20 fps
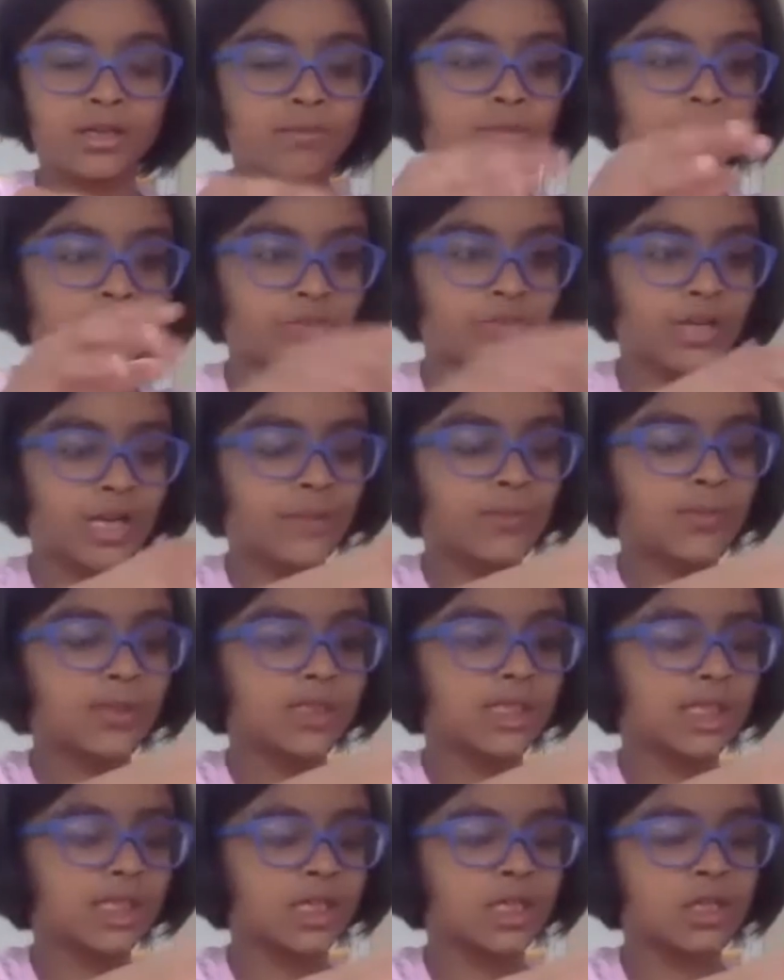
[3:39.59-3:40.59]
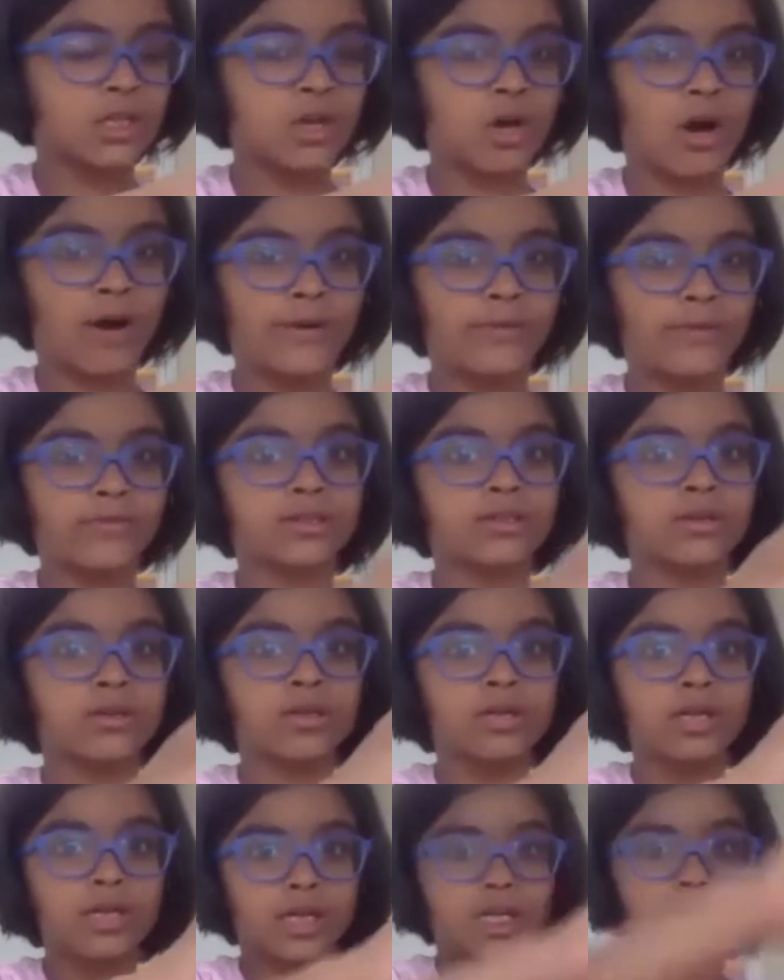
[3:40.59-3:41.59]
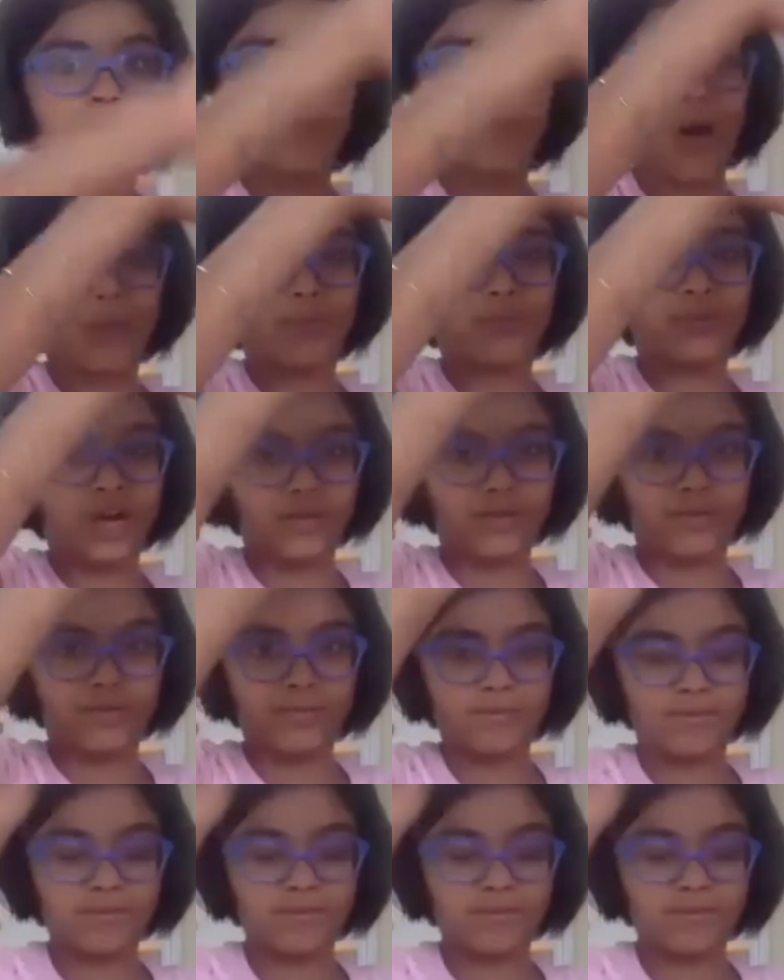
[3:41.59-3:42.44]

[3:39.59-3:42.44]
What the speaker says: But when I put it in the hot water, it popped up,